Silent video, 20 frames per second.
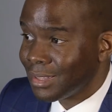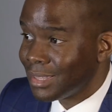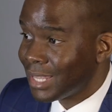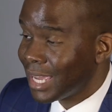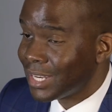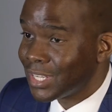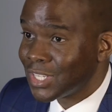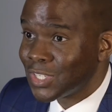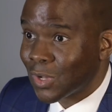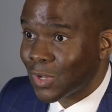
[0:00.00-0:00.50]

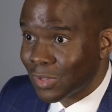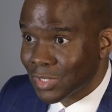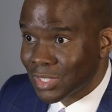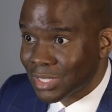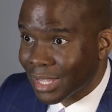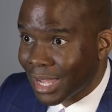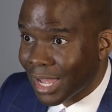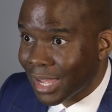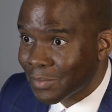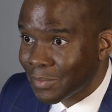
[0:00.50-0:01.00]
then
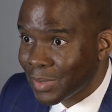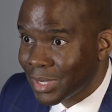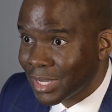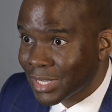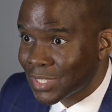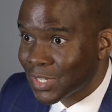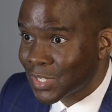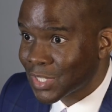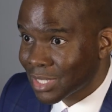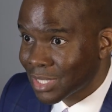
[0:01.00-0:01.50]
indulge that,
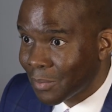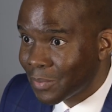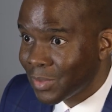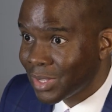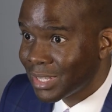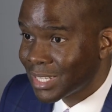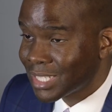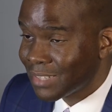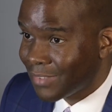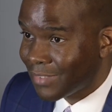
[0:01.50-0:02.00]
because there's
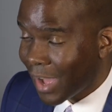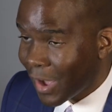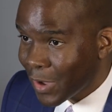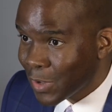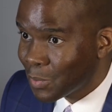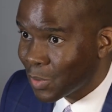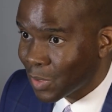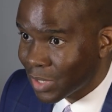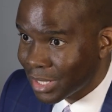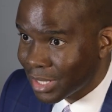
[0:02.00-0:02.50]
something that's
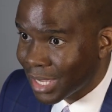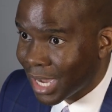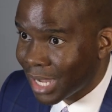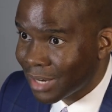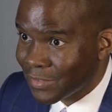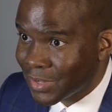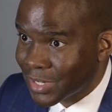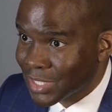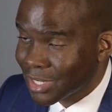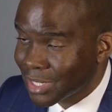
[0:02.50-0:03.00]
valuable in that.
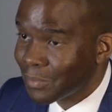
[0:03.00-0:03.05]
If there's